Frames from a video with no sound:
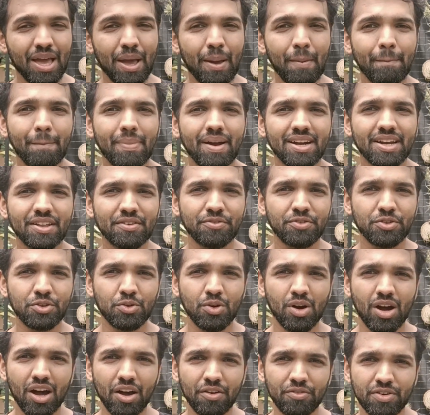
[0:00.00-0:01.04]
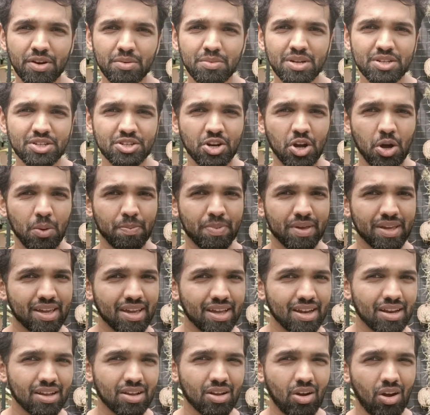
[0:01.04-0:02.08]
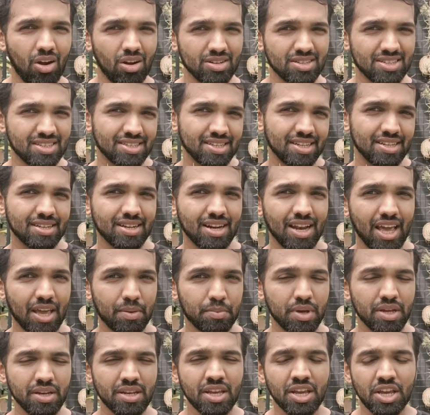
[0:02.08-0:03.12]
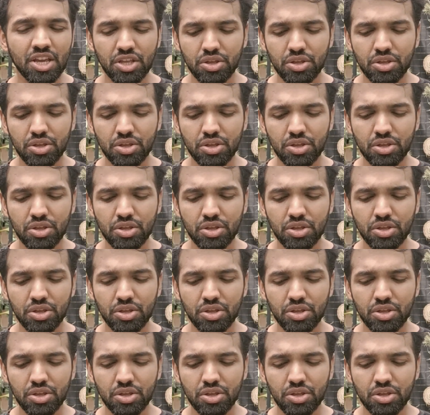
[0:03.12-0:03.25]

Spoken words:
But if you are from a tropical constant climate,